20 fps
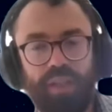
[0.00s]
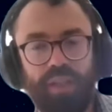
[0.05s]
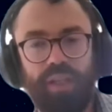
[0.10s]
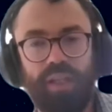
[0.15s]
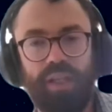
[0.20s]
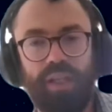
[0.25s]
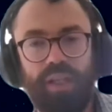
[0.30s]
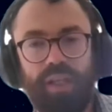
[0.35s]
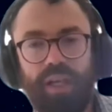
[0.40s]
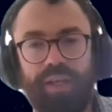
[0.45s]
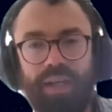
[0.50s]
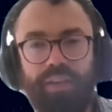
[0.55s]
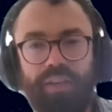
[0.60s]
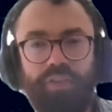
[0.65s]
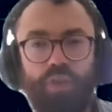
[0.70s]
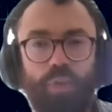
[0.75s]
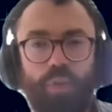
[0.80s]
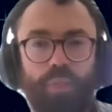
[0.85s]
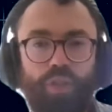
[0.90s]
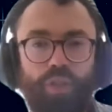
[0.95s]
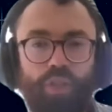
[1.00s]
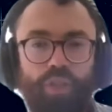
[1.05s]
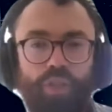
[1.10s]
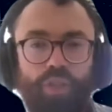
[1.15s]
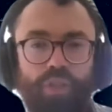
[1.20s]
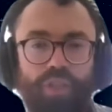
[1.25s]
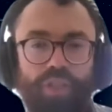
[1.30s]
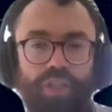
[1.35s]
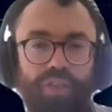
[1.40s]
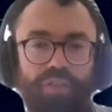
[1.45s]
And that's an
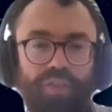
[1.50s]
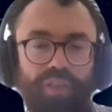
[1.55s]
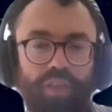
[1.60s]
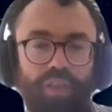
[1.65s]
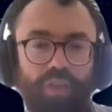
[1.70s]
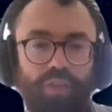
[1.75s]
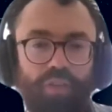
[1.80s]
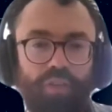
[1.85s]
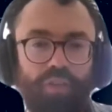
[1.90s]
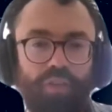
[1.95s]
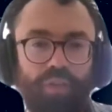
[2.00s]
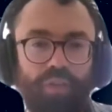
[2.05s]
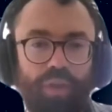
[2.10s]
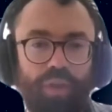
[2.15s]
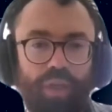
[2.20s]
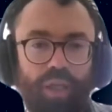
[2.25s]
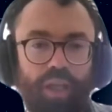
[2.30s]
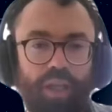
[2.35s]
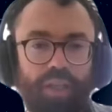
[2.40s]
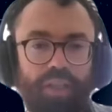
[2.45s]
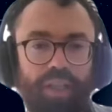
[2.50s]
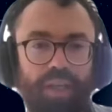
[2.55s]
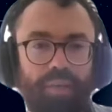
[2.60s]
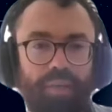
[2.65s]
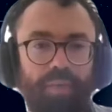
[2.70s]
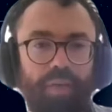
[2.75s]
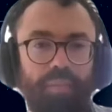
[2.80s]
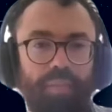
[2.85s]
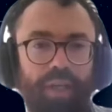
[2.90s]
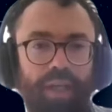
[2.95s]
opportunity for you to come
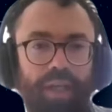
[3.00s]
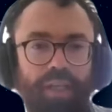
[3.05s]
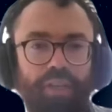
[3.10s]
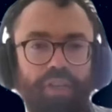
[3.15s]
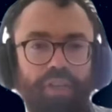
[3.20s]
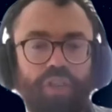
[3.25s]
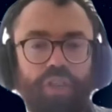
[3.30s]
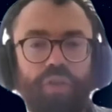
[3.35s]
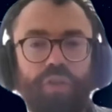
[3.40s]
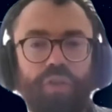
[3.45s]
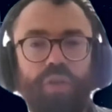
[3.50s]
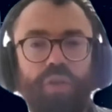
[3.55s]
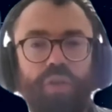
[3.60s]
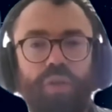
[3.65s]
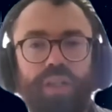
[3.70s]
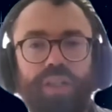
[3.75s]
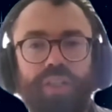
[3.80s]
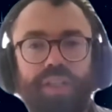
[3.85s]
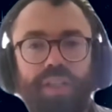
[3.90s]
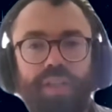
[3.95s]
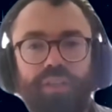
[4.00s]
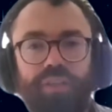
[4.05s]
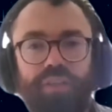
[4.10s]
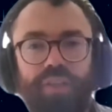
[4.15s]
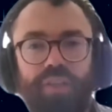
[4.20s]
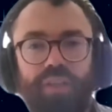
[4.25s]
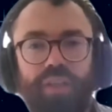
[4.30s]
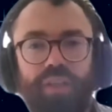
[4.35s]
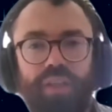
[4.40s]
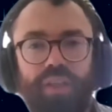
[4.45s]
up and show your
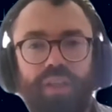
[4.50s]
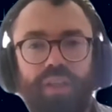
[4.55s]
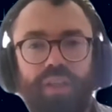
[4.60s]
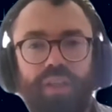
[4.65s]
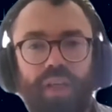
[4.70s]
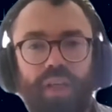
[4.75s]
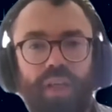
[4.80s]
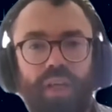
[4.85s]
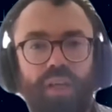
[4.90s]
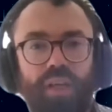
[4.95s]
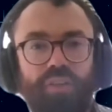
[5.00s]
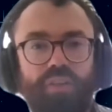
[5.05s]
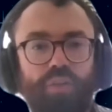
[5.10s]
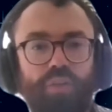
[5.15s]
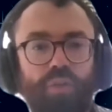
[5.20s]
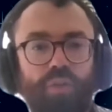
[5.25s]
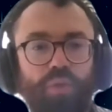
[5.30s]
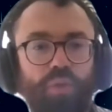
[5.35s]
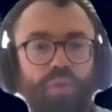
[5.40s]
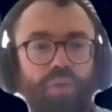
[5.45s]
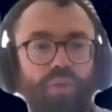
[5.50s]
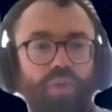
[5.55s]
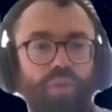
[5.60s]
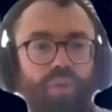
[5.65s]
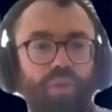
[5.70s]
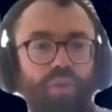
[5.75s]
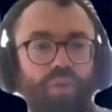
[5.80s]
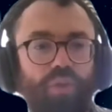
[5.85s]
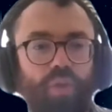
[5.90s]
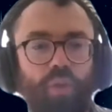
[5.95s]
ideas to
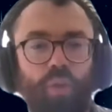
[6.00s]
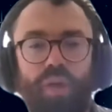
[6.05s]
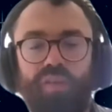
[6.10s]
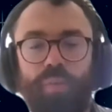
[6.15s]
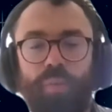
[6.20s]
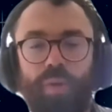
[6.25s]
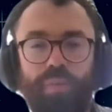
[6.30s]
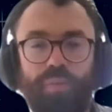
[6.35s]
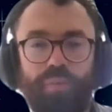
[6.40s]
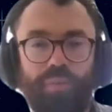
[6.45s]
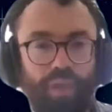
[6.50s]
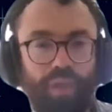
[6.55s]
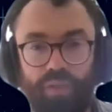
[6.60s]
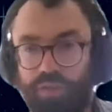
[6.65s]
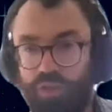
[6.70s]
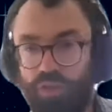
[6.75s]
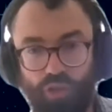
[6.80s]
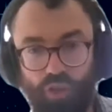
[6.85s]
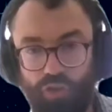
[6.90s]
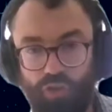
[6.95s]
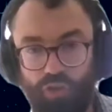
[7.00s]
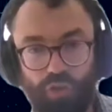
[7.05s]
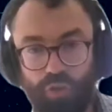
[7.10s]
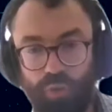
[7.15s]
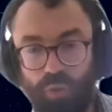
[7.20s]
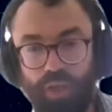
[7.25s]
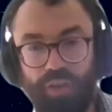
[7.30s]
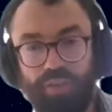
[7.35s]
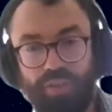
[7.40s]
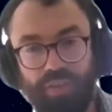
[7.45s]
whoever might, just to the rest of the